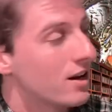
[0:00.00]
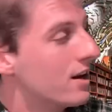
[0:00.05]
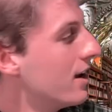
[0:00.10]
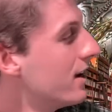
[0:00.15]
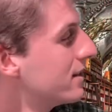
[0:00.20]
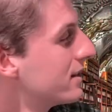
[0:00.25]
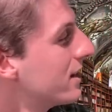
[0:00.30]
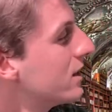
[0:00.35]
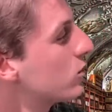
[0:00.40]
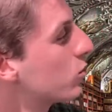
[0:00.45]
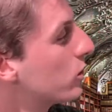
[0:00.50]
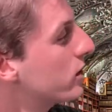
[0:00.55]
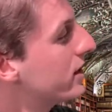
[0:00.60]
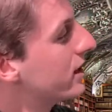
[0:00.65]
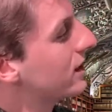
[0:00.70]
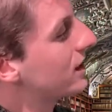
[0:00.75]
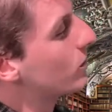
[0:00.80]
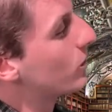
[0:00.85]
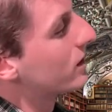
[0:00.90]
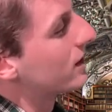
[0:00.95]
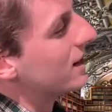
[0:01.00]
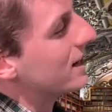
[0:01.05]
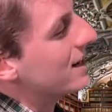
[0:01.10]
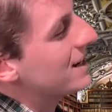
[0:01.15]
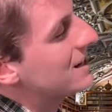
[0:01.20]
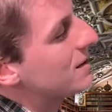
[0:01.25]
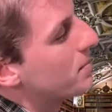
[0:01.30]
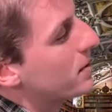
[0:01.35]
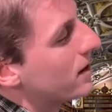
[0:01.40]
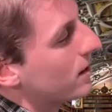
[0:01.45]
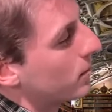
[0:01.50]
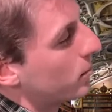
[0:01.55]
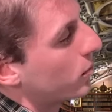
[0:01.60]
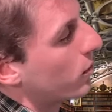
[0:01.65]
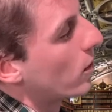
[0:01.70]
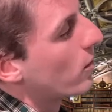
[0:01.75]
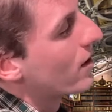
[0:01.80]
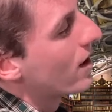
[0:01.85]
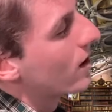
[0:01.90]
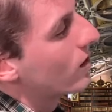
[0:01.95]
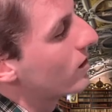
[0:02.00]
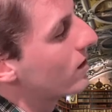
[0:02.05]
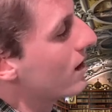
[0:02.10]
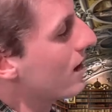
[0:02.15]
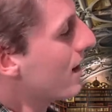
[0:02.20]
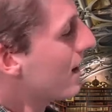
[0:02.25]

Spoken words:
since we're dealing with an independent pronoun,